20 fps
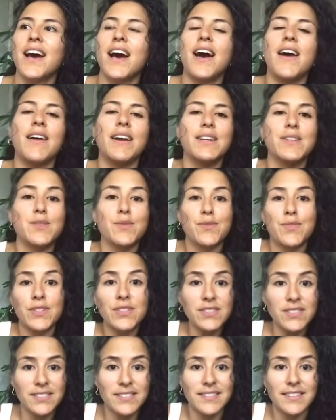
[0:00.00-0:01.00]
All right, so
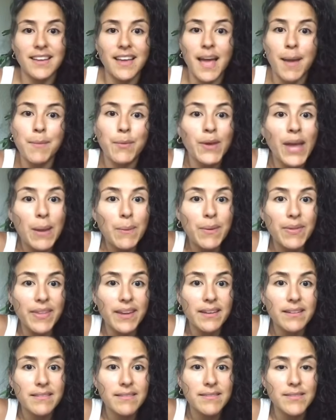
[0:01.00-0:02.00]
first, I'm okay with it,
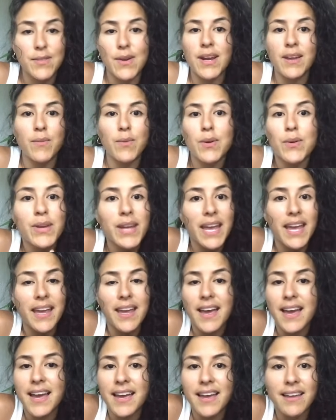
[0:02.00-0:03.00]
right? We're okay.
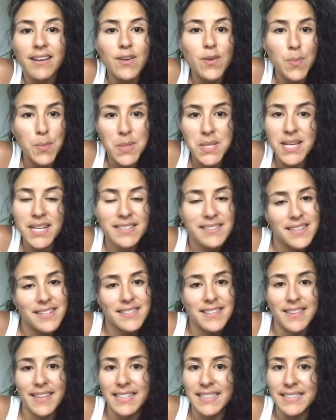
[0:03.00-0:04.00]
I normalize, I
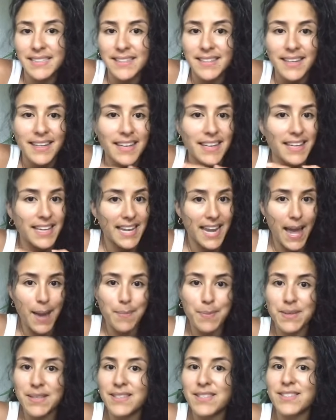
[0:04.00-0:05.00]
say that's it
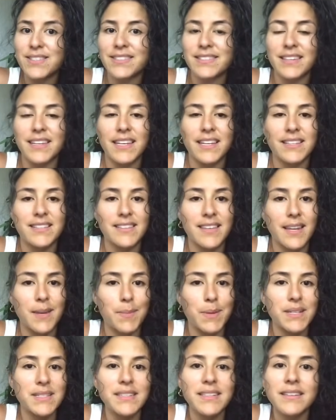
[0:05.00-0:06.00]
happens. It's not a
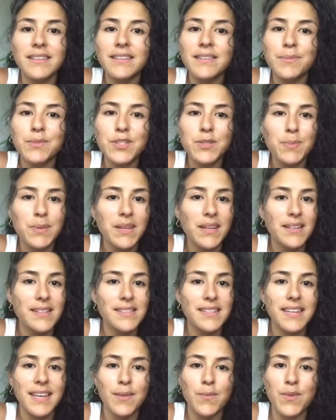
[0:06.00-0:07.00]
big deal. Just because,
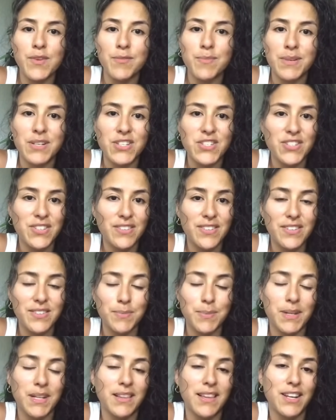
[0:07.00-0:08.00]
again, we've been there's
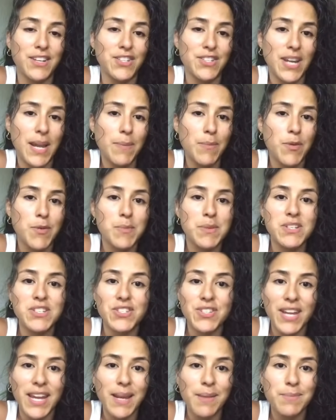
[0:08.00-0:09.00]
been a lot of shame. We've been
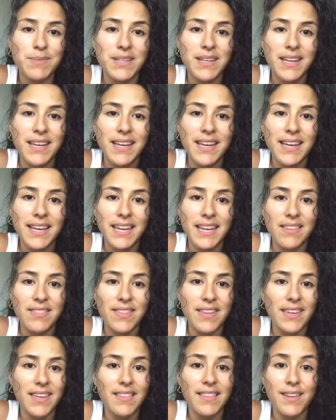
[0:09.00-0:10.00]
shamed and
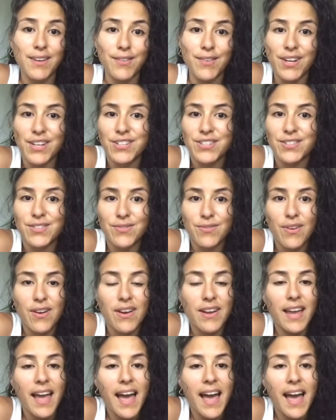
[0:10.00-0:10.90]
thinking that erection is wrong.